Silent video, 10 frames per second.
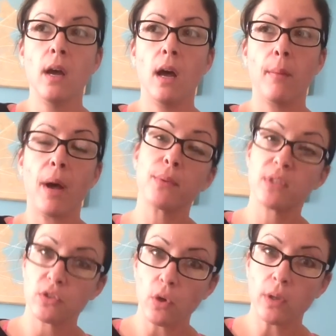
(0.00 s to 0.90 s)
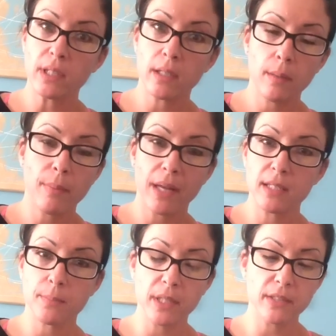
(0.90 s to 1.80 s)
I was assaulted by
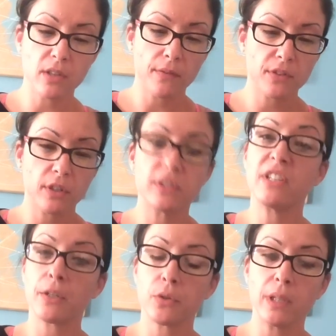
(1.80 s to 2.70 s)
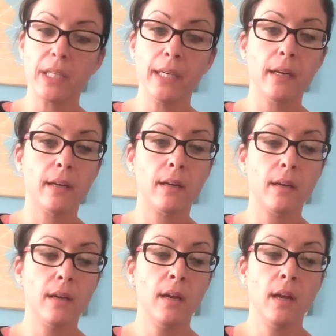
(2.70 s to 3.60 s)
this police officer sexually,
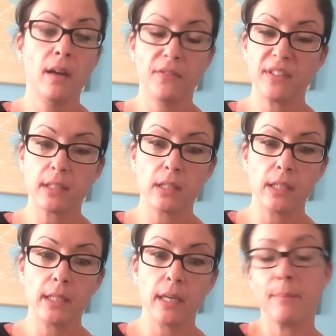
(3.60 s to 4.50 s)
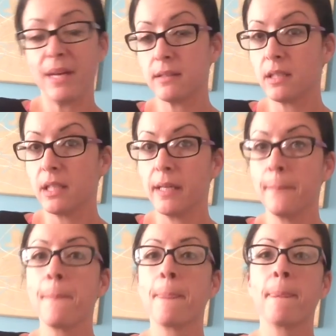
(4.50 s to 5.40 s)
physically, and mentally,